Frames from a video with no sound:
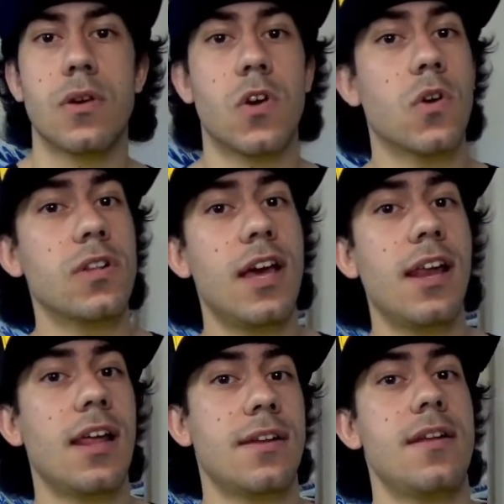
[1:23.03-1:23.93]

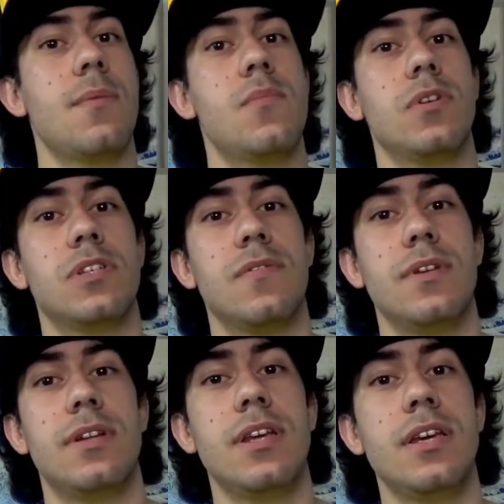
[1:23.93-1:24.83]
Crocodile at number
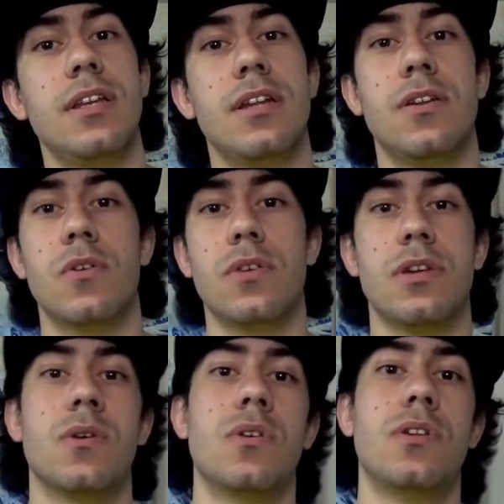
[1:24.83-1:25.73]
17 and Don
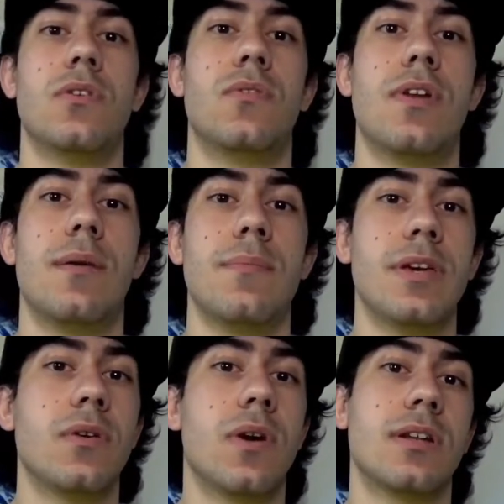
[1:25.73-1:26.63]
Quixote do
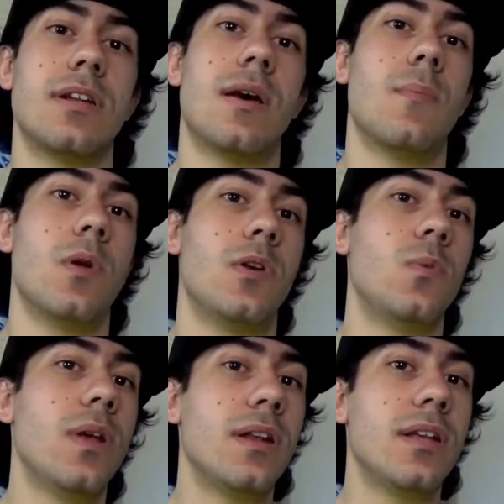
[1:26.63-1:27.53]
Flamingo at number
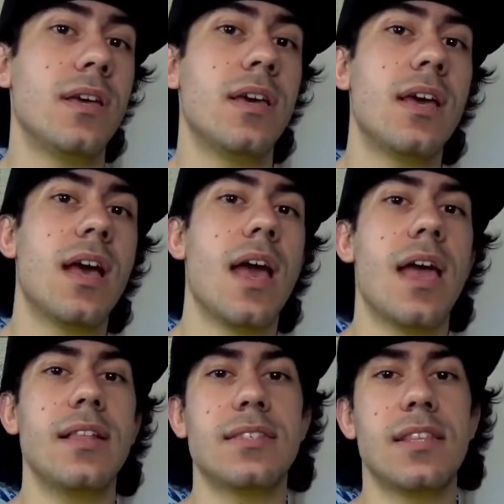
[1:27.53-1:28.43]
20
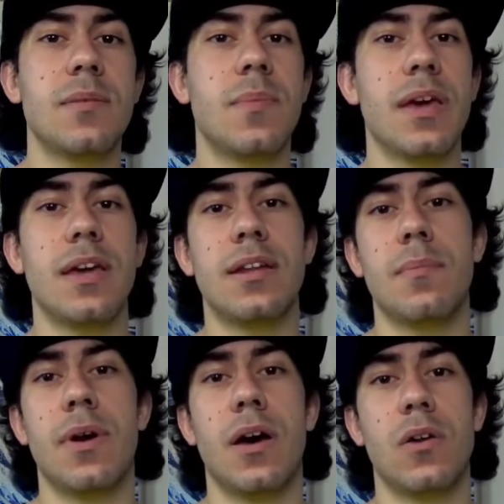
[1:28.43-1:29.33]
ends the debate
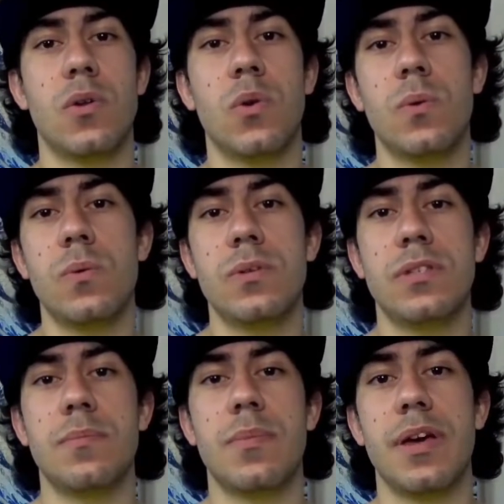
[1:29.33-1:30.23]
about who is
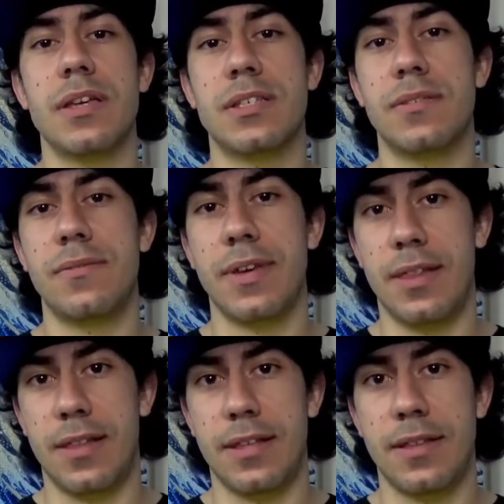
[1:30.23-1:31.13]
the best
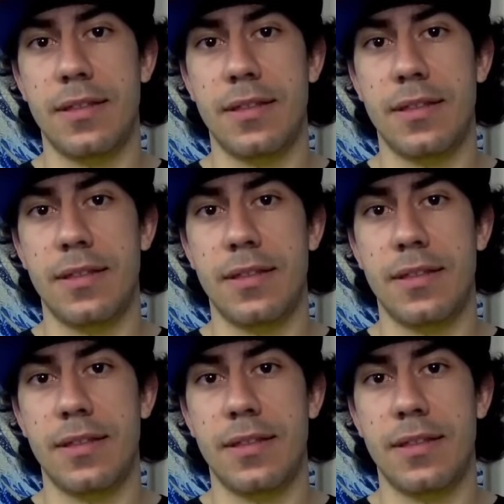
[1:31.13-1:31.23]
villain.